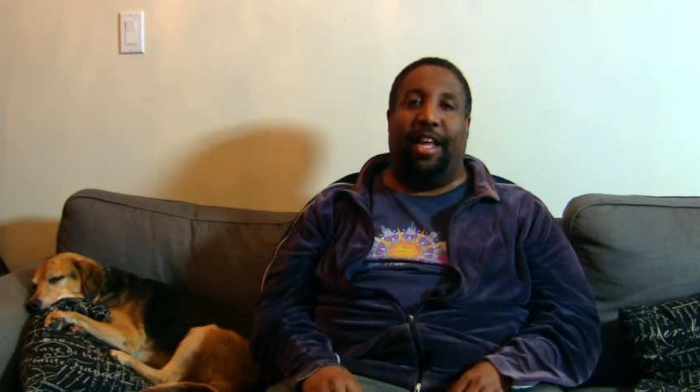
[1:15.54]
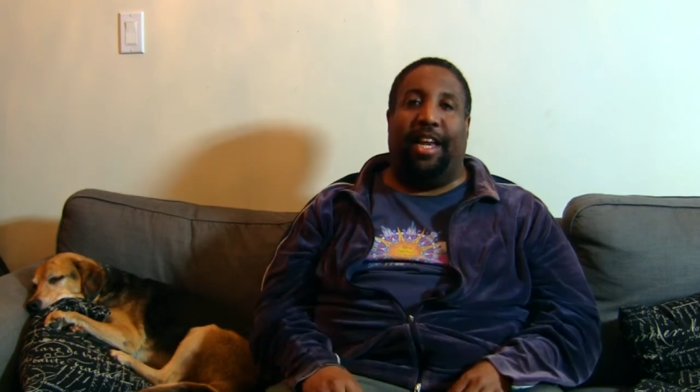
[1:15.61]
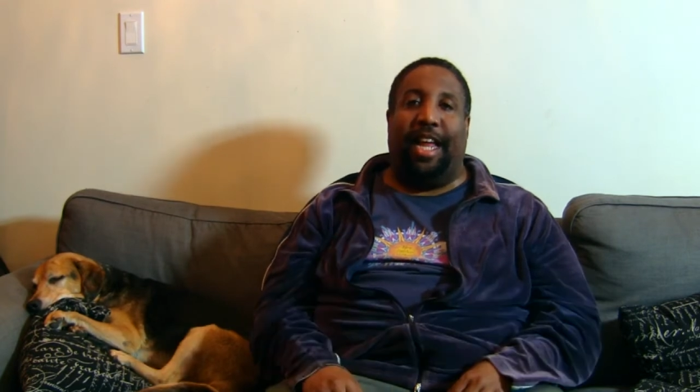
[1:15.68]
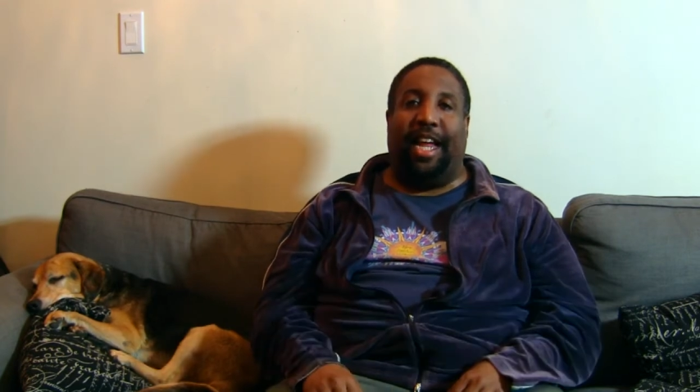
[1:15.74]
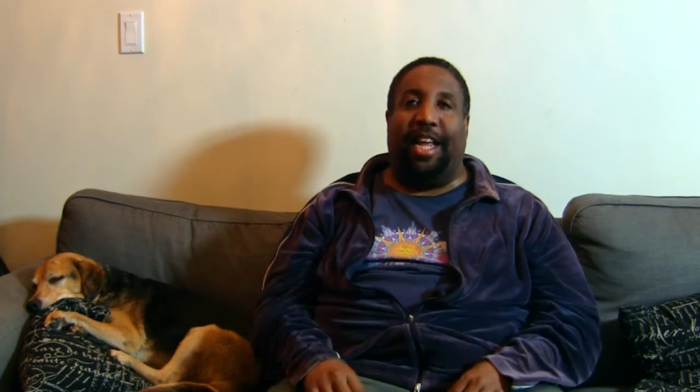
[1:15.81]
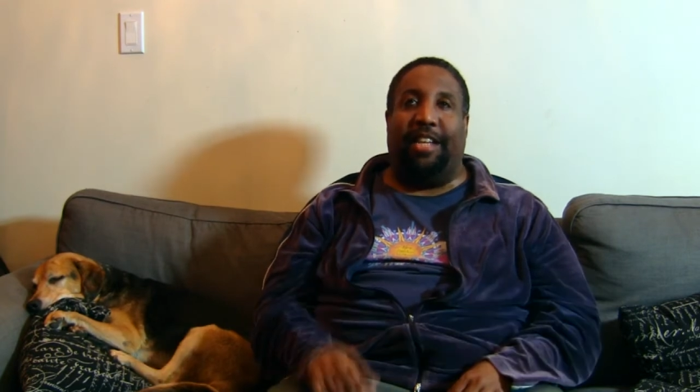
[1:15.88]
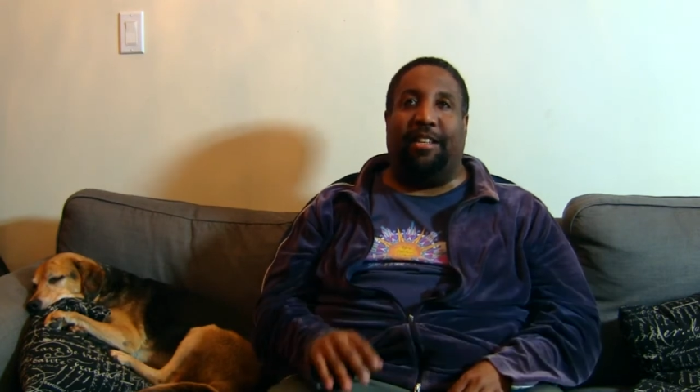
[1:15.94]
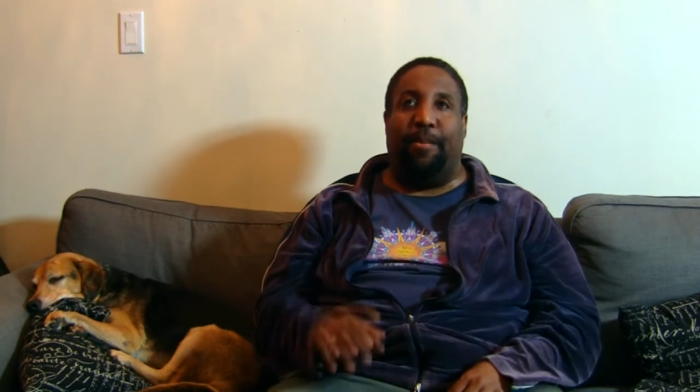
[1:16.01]

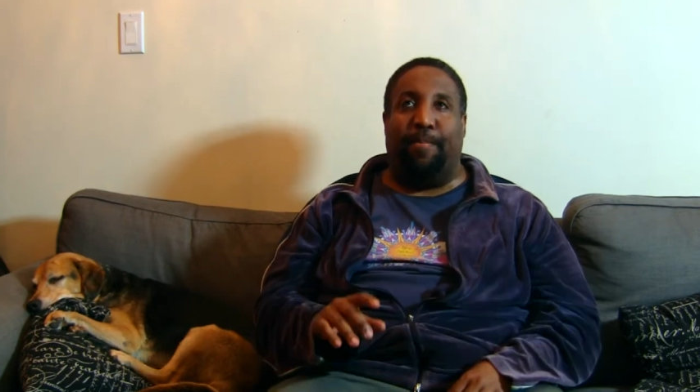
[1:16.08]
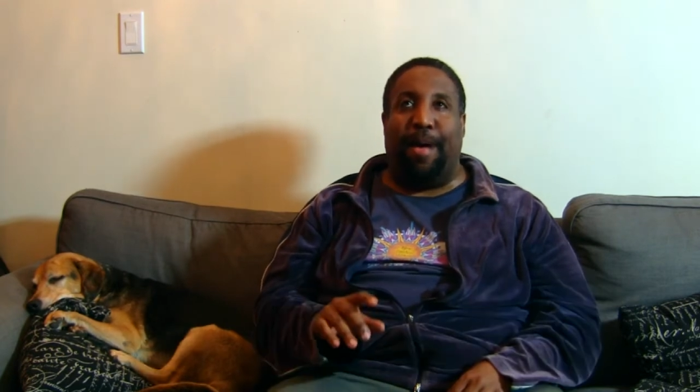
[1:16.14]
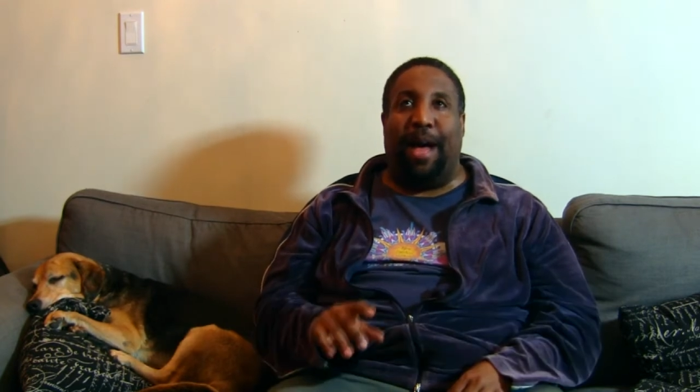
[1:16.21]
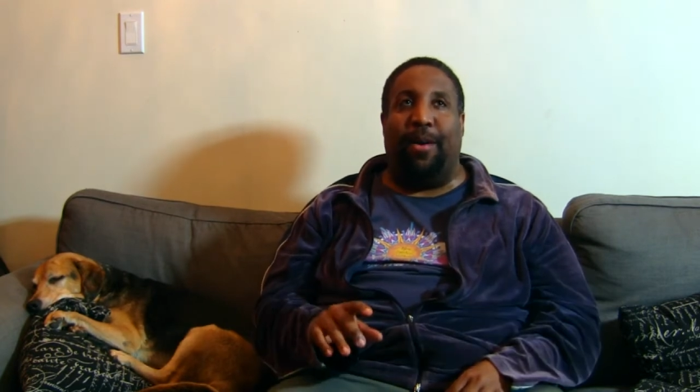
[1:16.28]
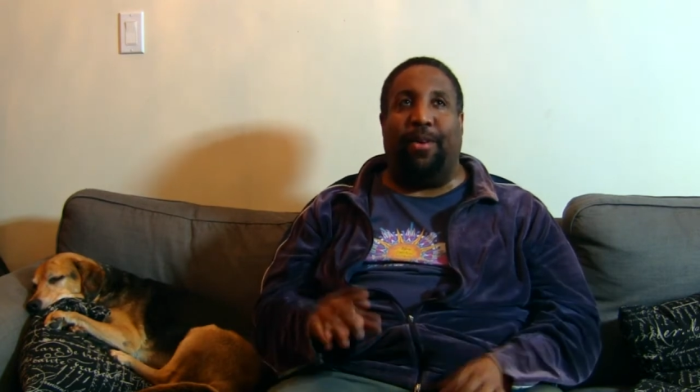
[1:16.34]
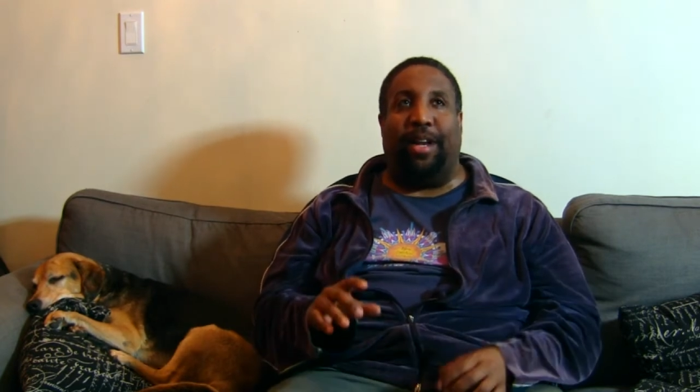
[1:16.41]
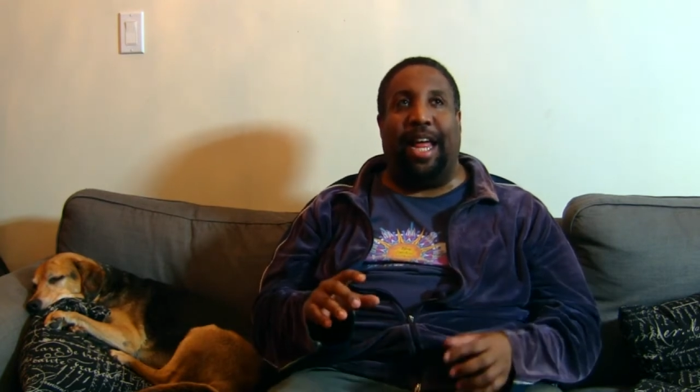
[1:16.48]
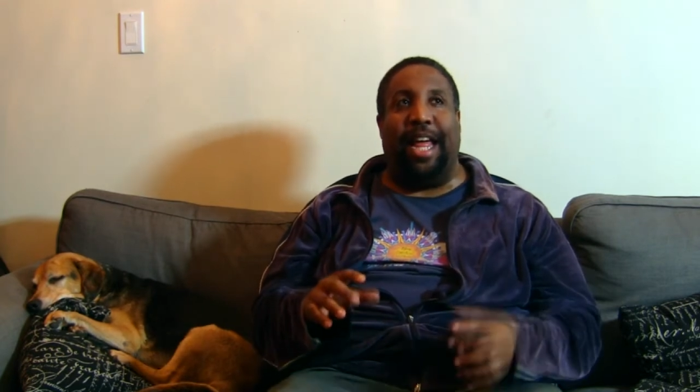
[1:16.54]
Like, it's
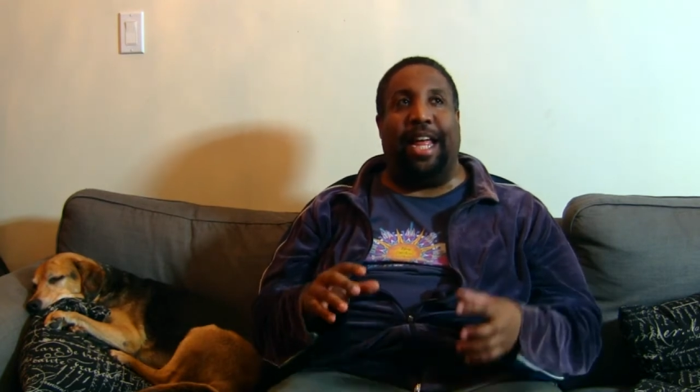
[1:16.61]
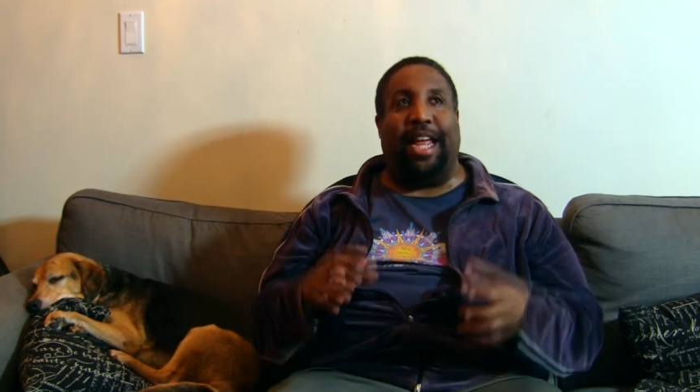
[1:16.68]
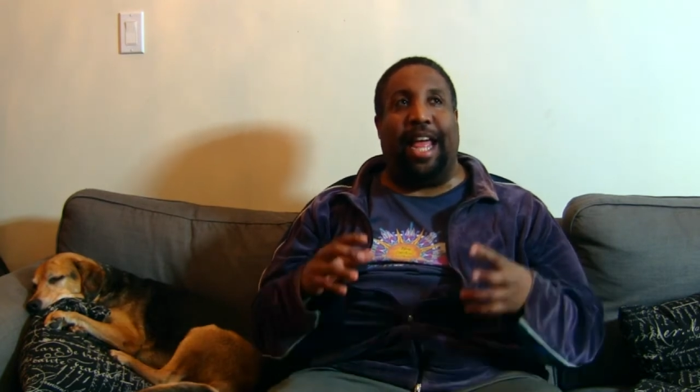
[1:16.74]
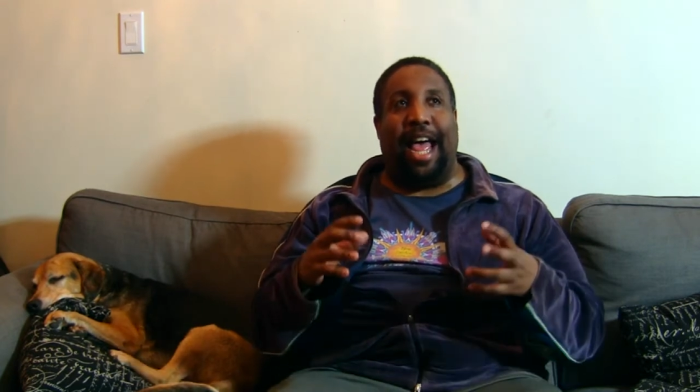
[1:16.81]
about, like,